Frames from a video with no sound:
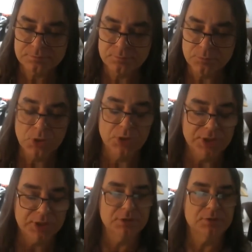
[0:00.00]

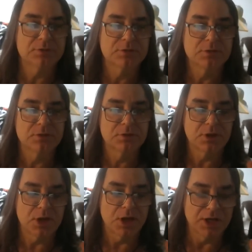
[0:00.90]
burning
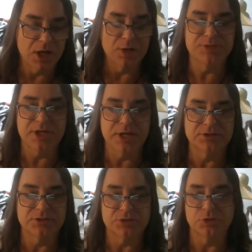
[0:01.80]
an
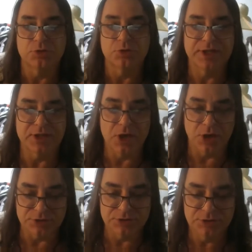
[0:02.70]
object to create
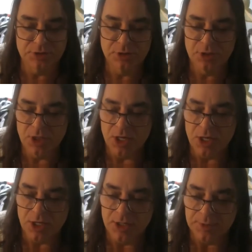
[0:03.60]
art.
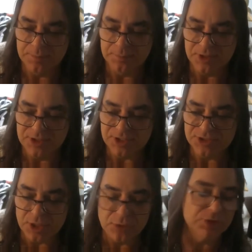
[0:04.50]
It's a
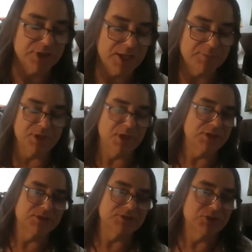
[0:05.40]
general name
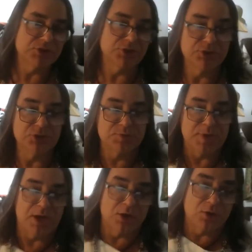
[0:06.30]
because you can use
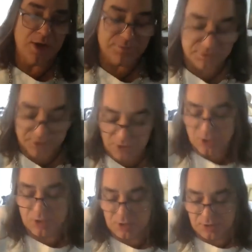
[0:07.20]
pyrography
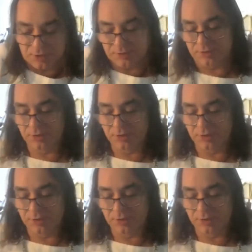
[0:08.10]
on